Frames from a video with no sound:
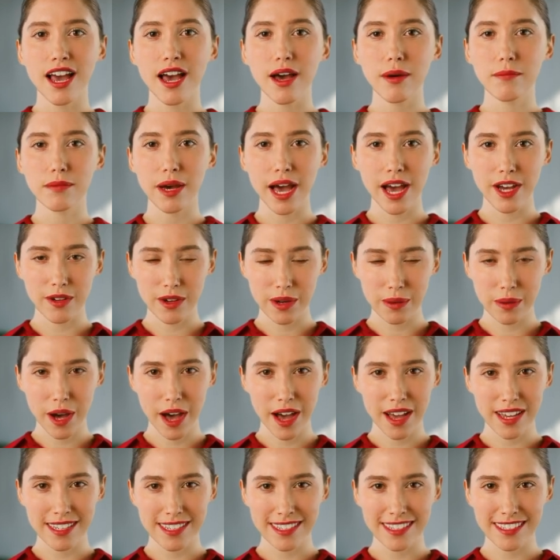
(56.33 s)
Battery
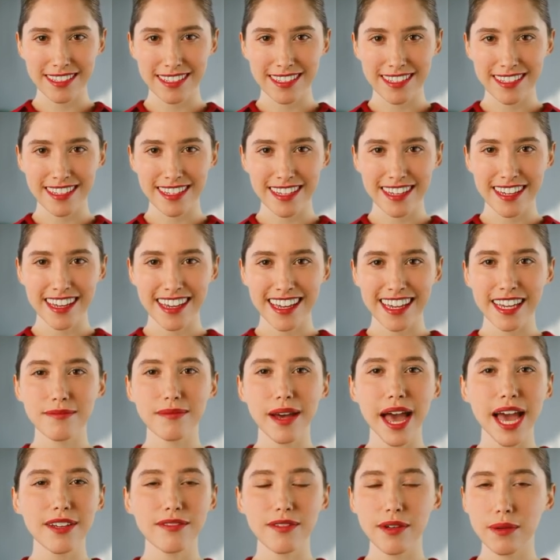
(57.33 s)
box. The
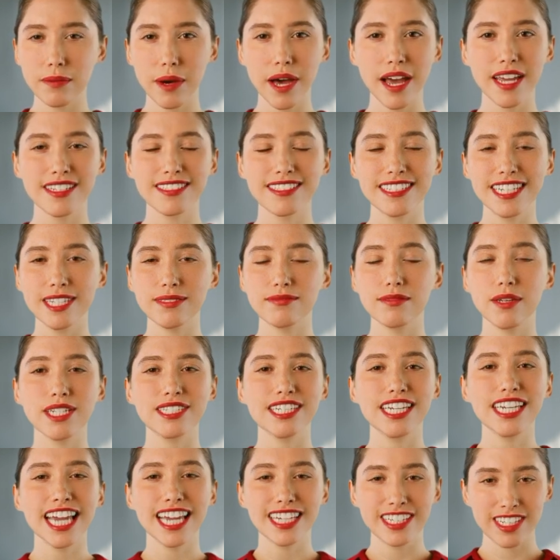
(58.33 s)
battery box is
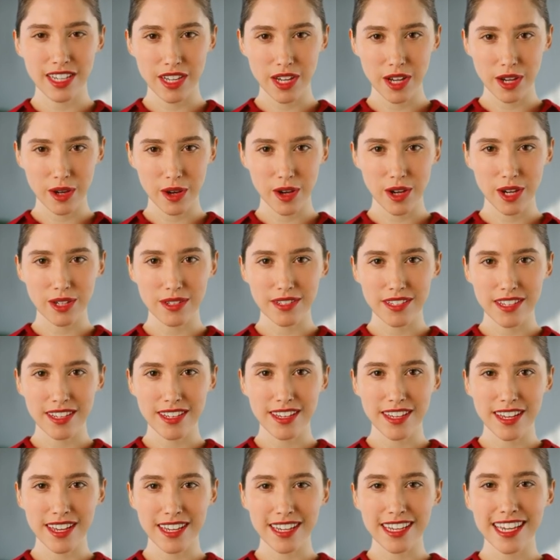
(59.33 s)
present and secured.
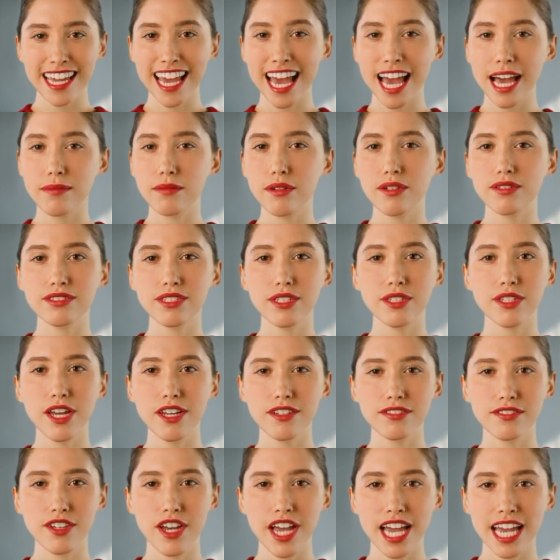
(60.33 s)
The cables are
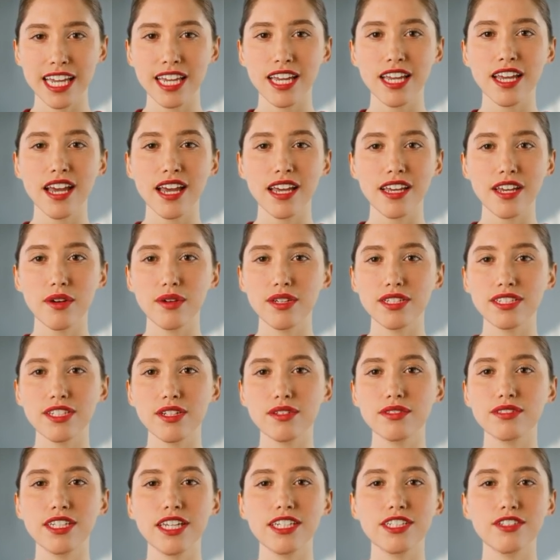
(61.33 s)
not frayed, there is
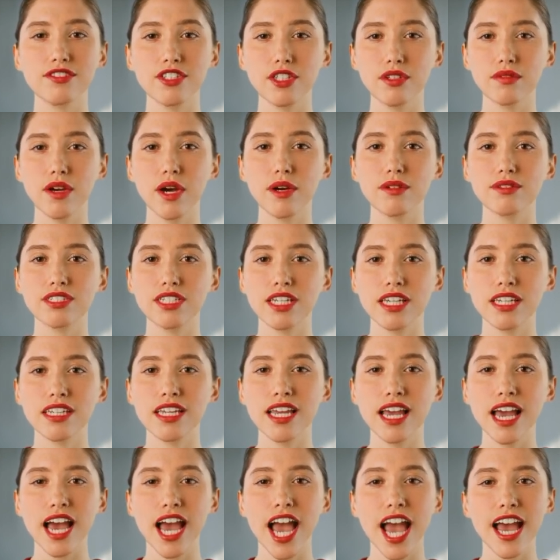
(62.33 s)
no sign of corrosion,
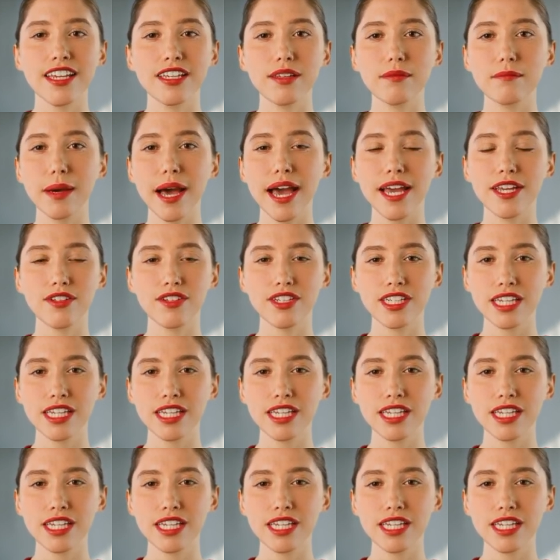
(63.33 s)
and the battery